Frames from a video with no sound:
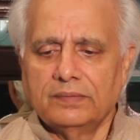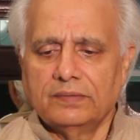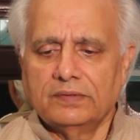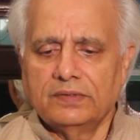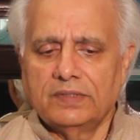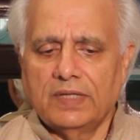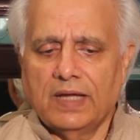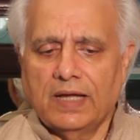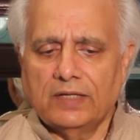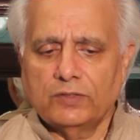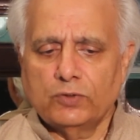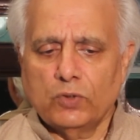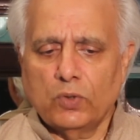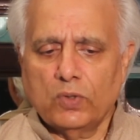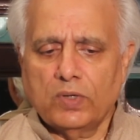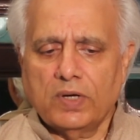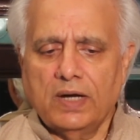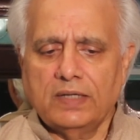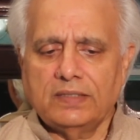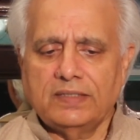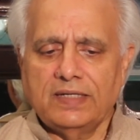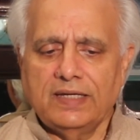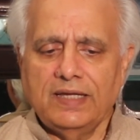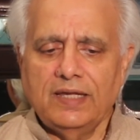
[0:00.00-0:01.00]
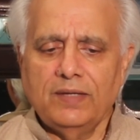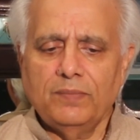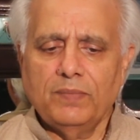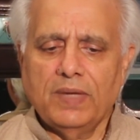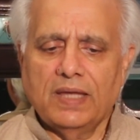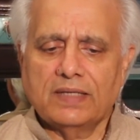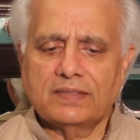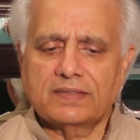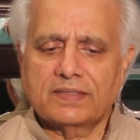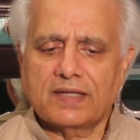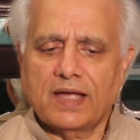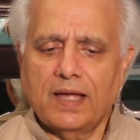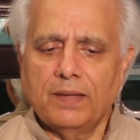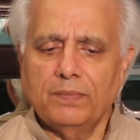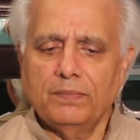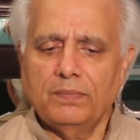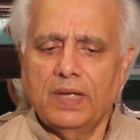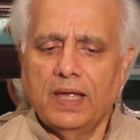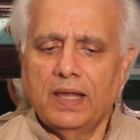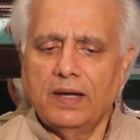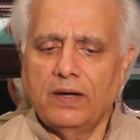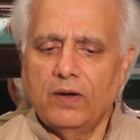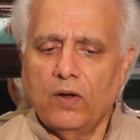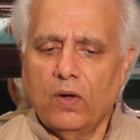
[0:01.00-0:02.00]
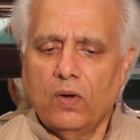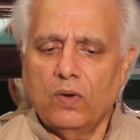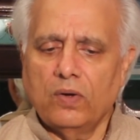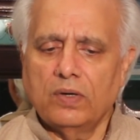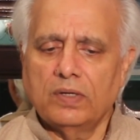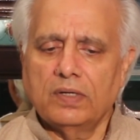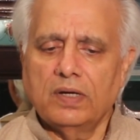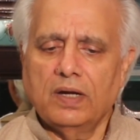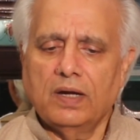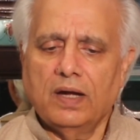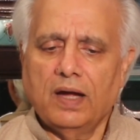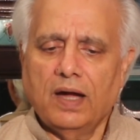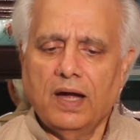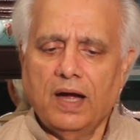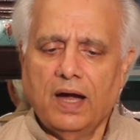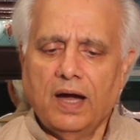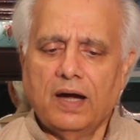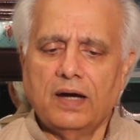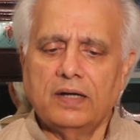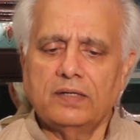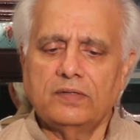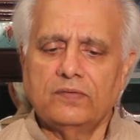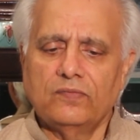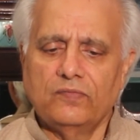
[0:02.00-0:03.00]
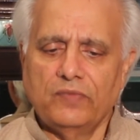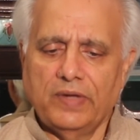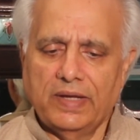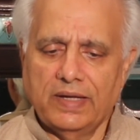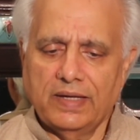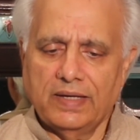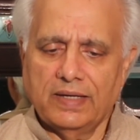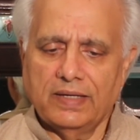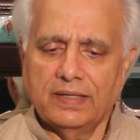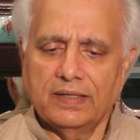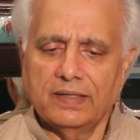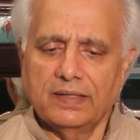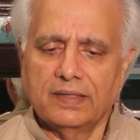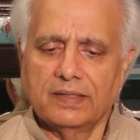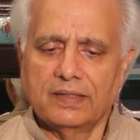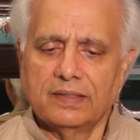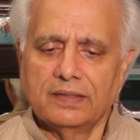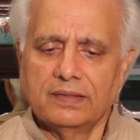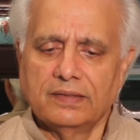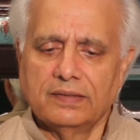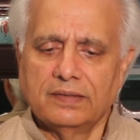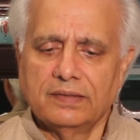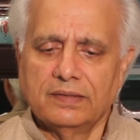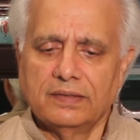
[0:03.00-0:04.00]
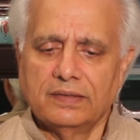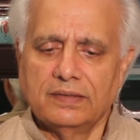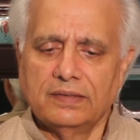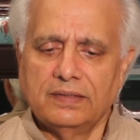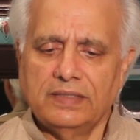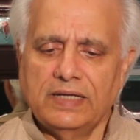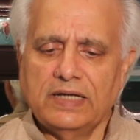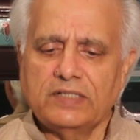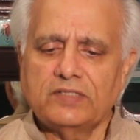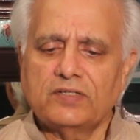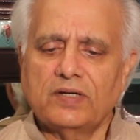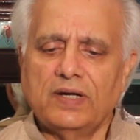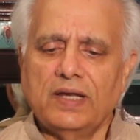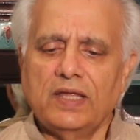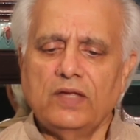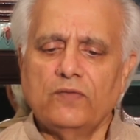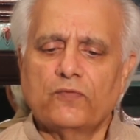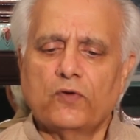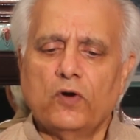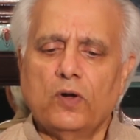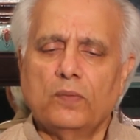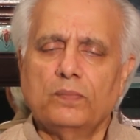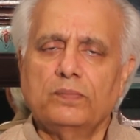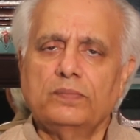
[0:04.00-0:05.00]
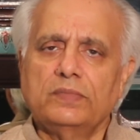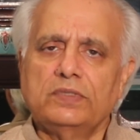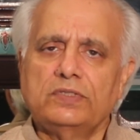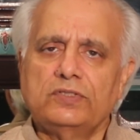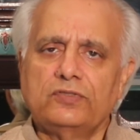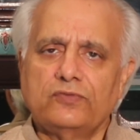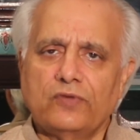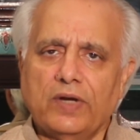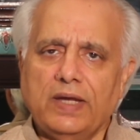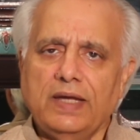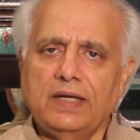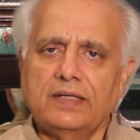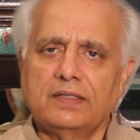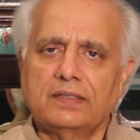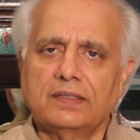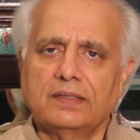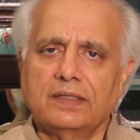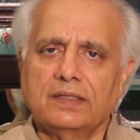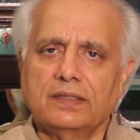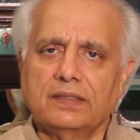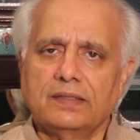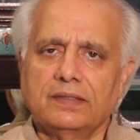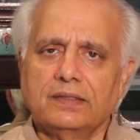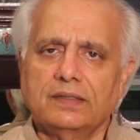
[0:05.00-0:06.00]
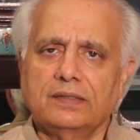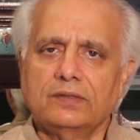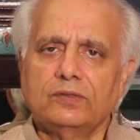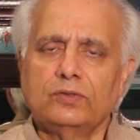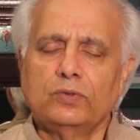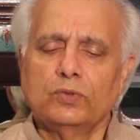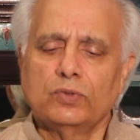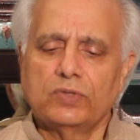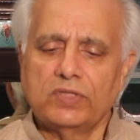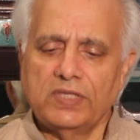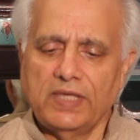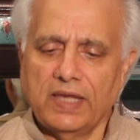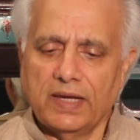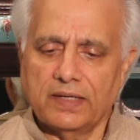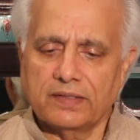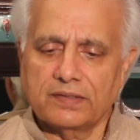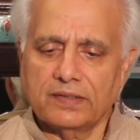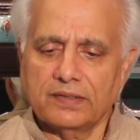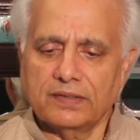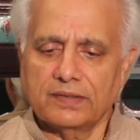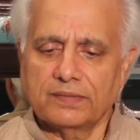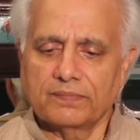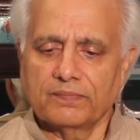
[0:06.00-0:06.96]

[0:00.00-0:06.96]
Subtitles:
The Ajoka team has come a long, hard way, literally from street to theatre.